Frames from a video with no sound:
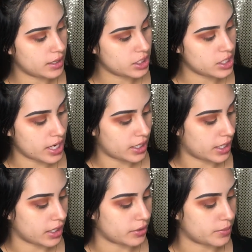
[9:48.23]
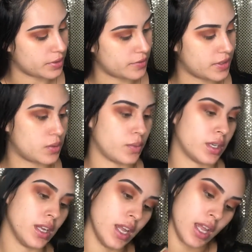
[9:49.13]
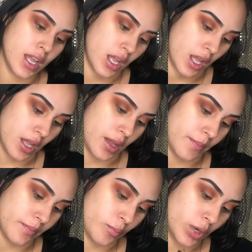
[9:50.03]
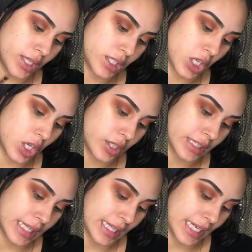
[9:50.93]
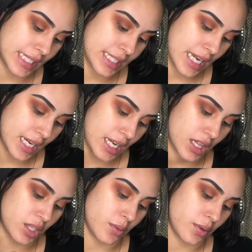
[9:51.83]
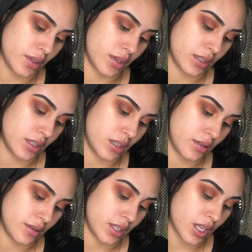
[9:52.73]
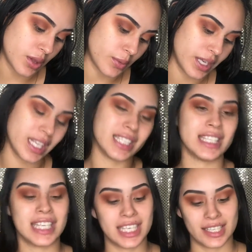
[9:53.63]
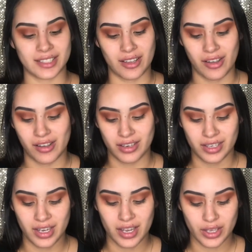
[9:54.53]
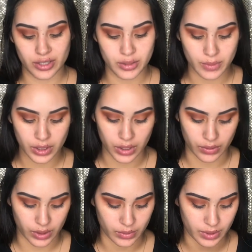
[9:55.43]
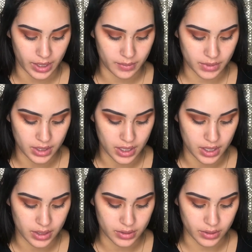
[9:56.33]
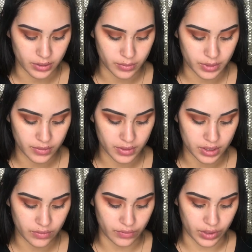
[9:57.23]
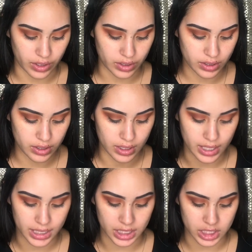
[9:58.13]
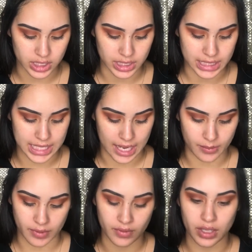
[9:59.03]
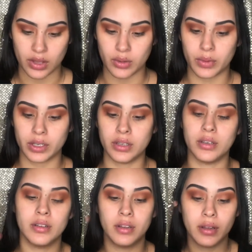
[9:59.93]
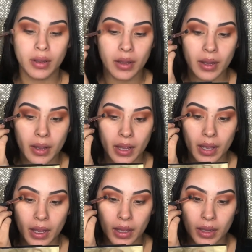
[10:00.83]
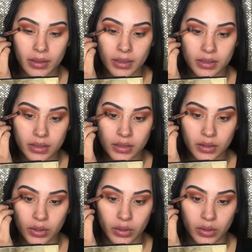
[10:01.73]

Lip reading: this shade and a little bit of this one. One is called Late Date and the other one is Heat Is On. Super cute names. So a little bit of this first, and then just a dab of the other one. And this is gonna